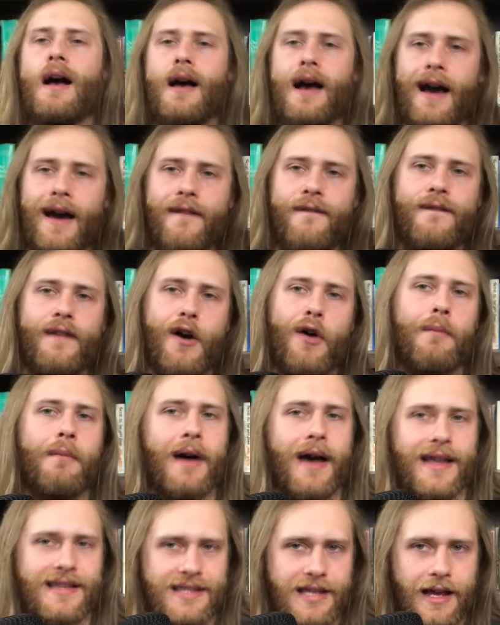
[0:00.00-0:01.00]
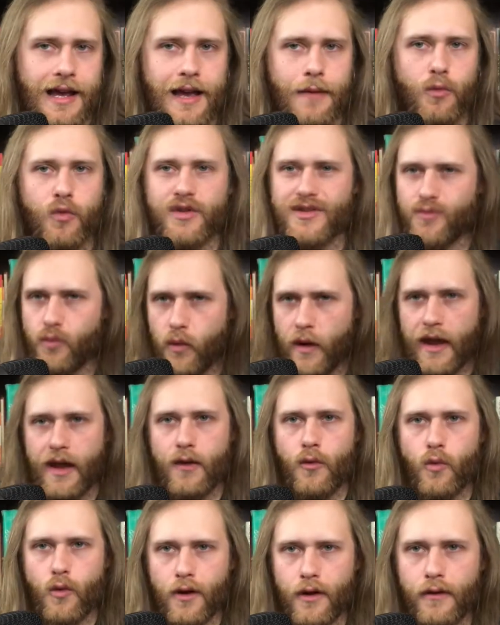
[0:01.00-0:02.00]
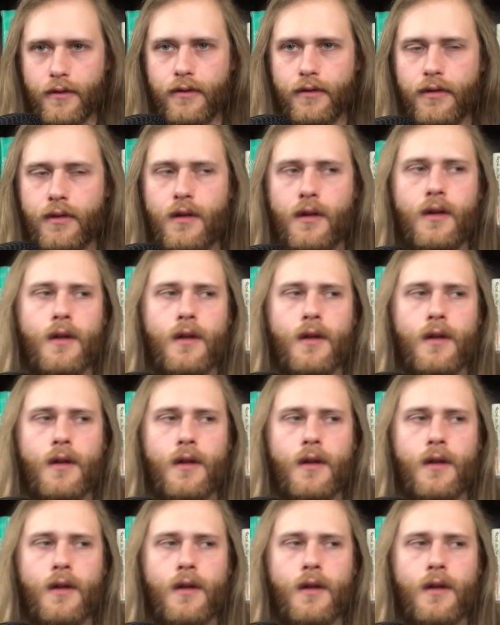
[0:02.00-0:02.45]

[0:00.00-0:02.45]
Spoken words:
I felt my time was worth